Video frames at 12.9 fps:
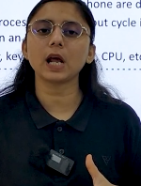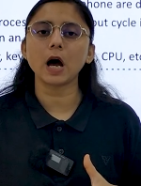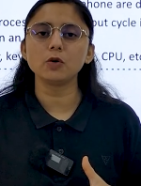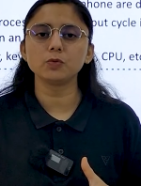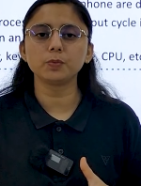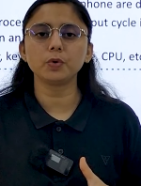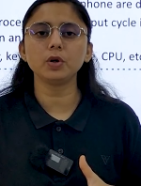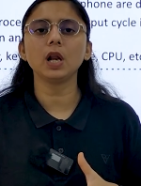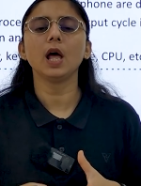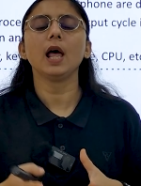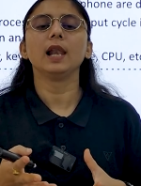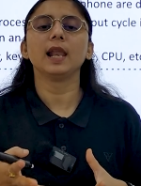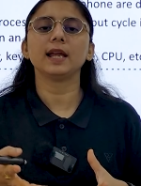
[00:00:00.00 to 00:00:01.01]
get output,
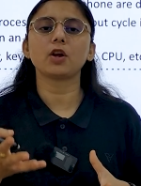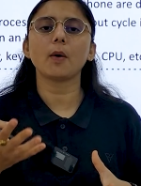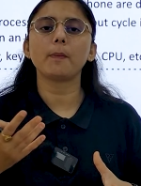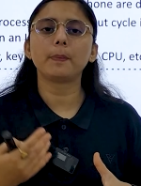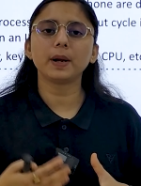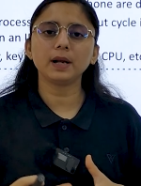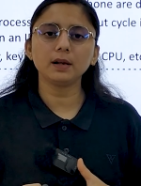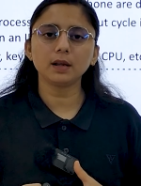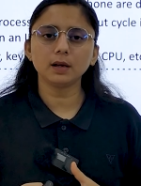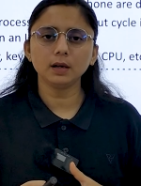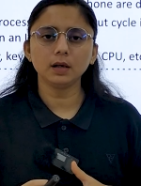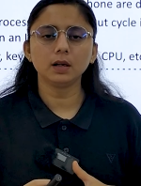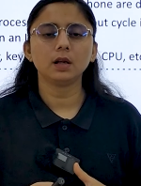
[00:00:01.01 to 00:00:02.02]
like a
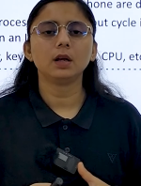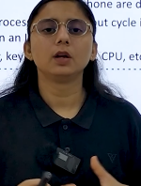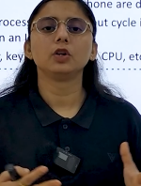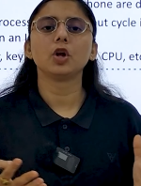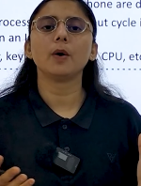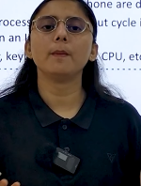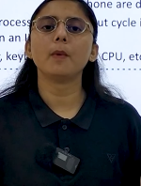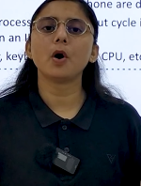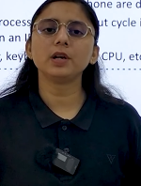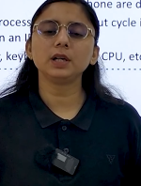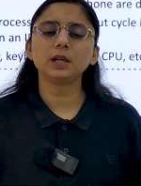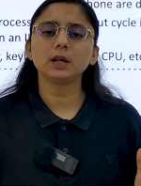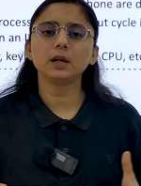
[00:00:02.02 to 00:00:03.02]
printer, your
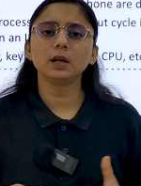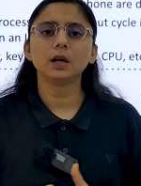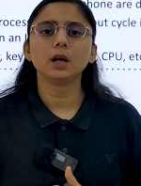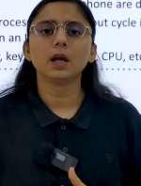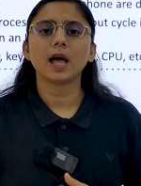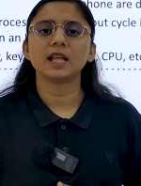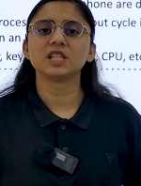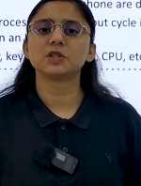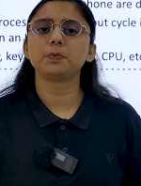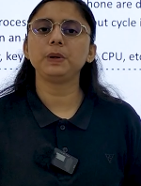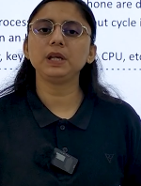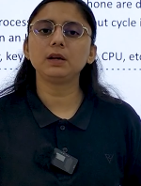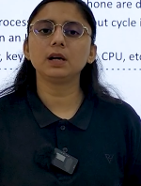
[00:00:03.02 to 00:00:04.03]
monitor, and
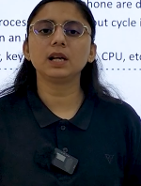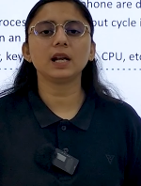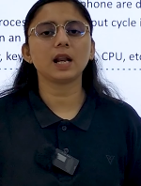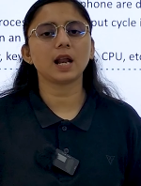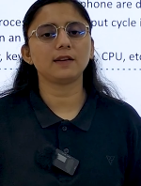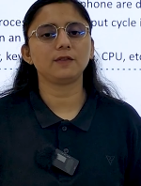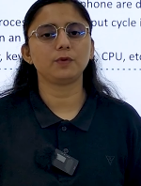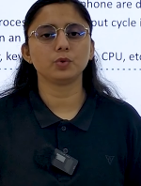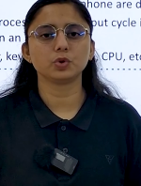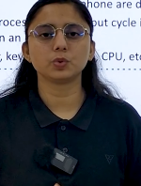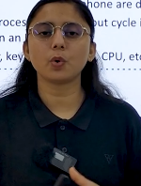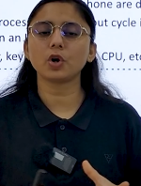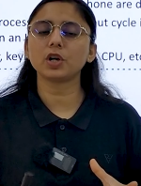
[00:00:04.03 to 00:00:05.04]
speaker and
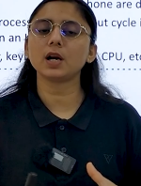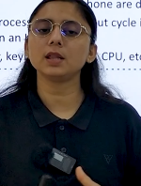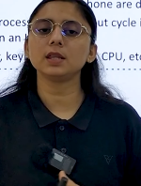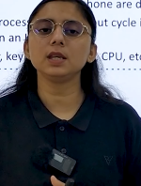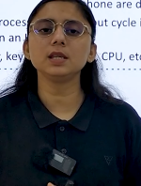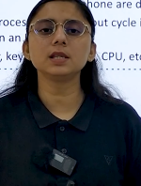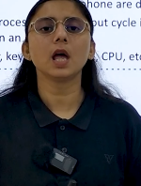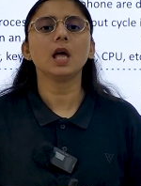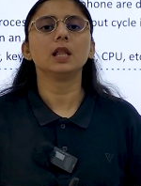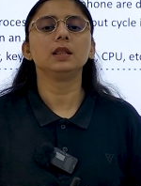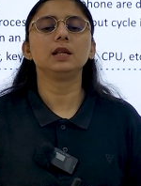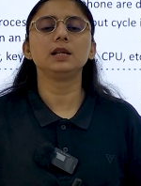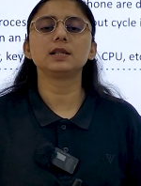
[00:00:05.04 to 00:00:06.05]
headphones. What are these?
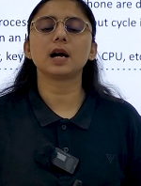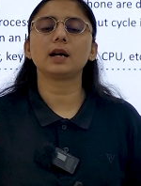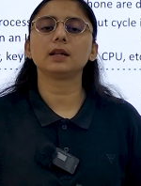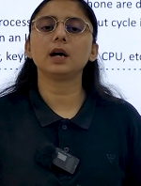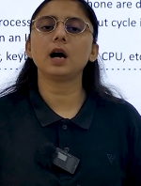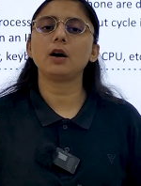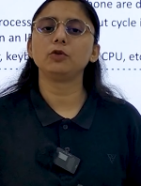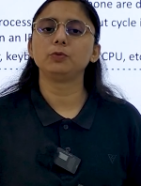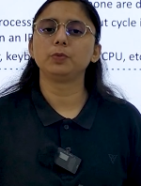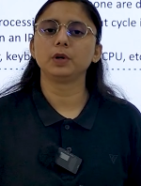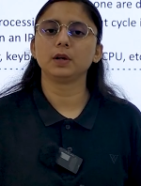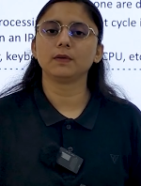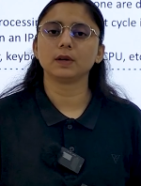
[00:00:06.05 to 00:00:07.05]
These are the
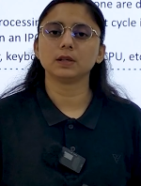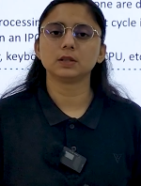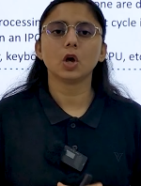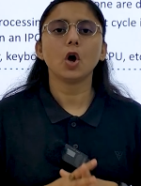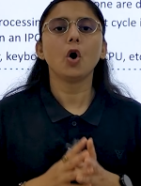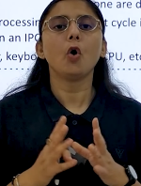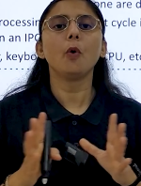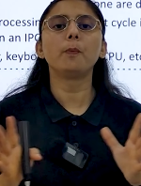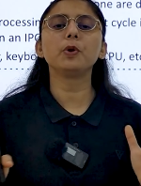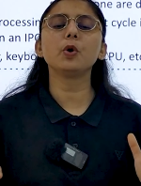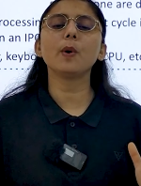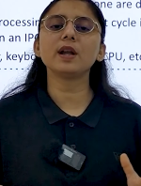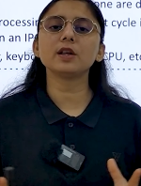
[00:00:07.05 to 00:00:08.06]
output devices.
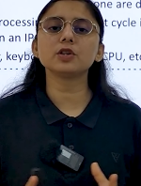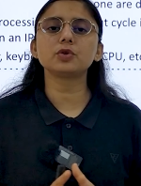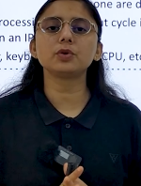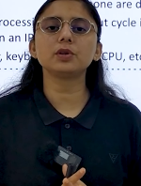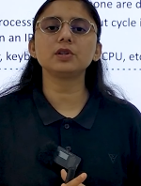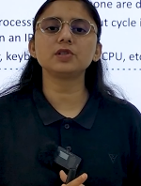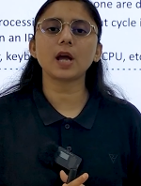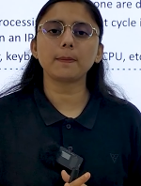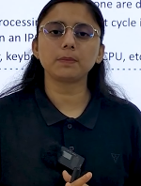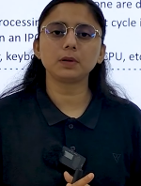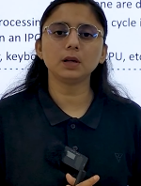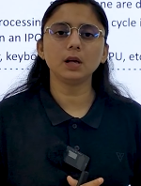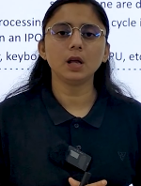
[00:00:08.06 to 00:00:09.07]
Hope you understood the
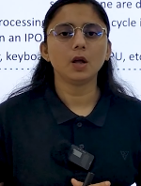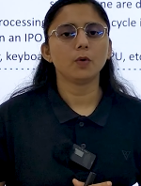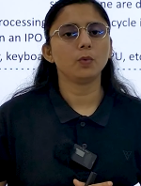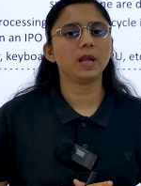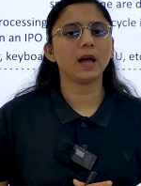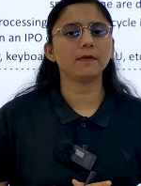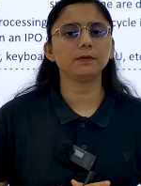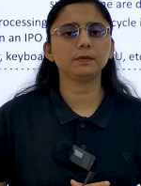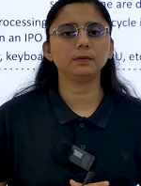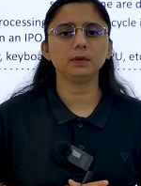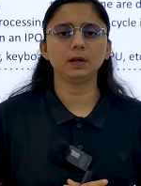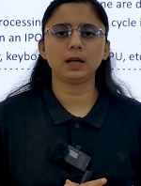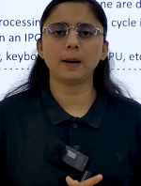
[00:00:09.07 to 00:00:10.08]
chapter. We have
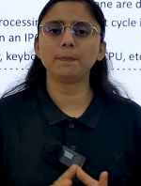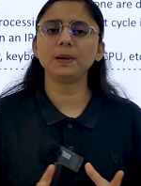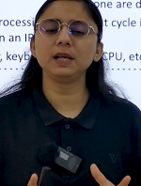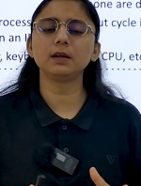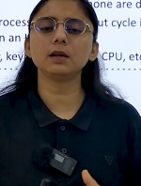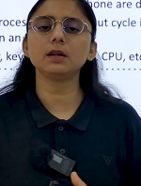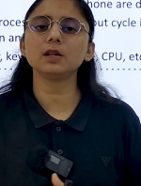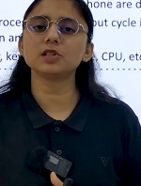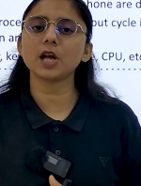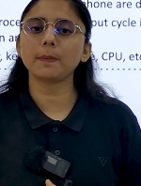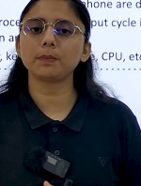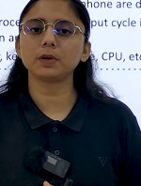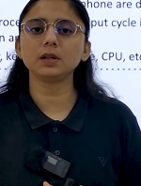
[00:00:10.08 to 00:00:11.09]
completed the
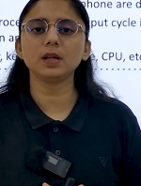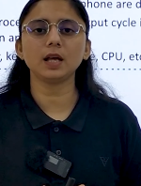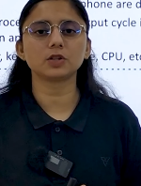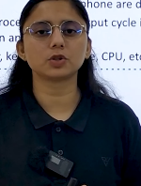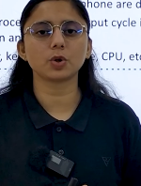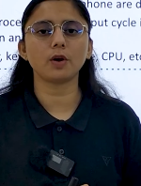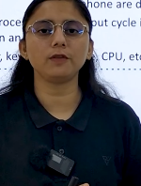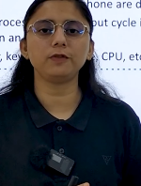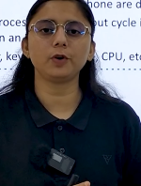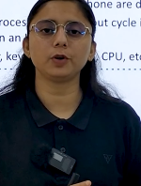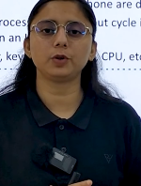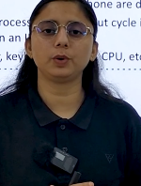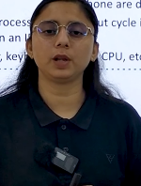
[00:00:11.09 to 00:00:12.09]
chapter. That's all
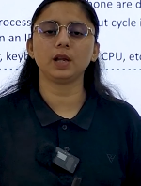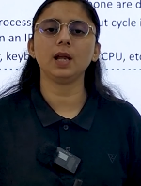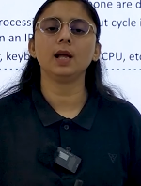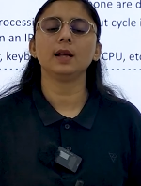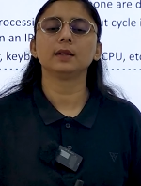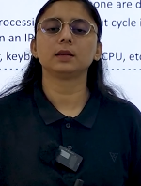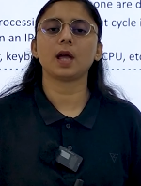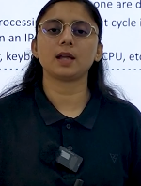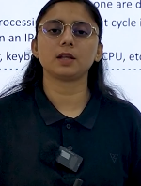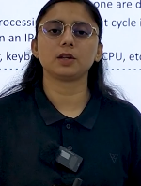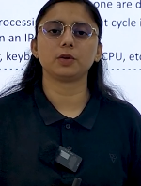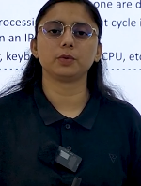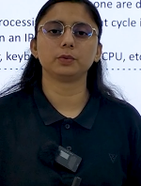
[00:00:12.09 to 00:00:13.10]
for today.
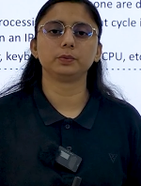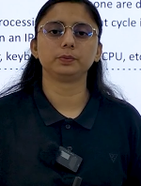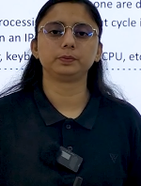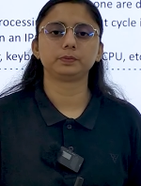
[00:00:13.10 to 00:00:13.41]
Thank you.